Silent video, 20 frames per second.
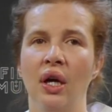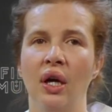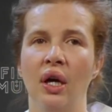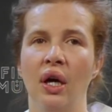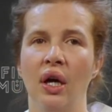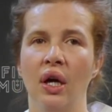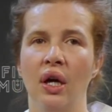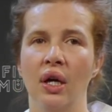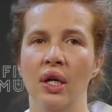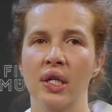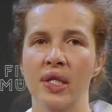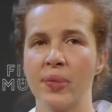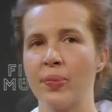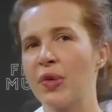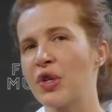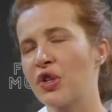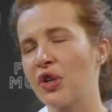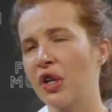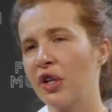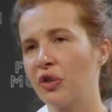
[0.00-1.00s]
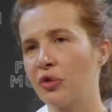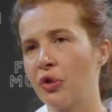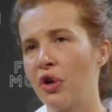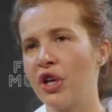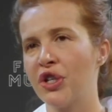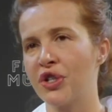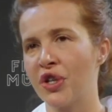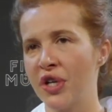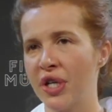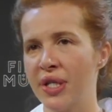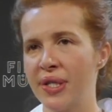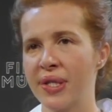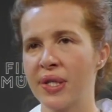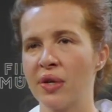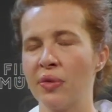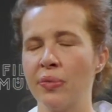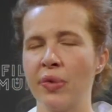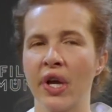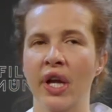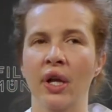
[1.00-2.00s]
especially Croatian and
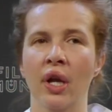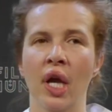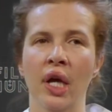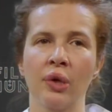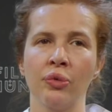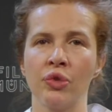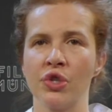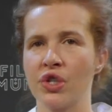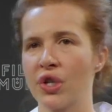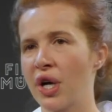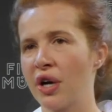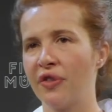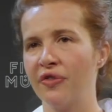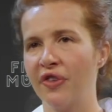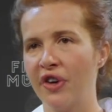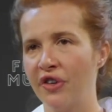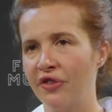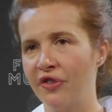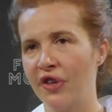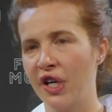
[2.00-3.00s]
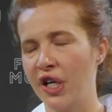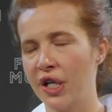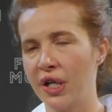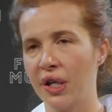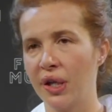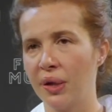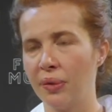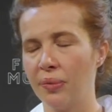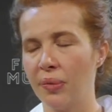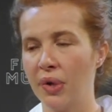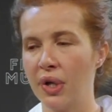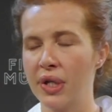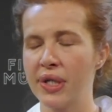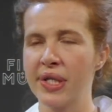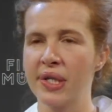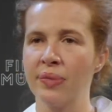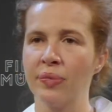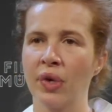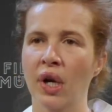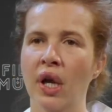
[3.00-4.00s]
Serbian language are very, very
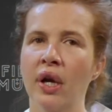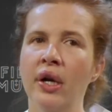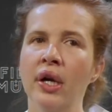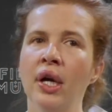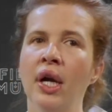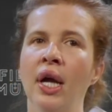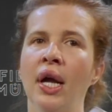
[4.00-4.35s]
similar.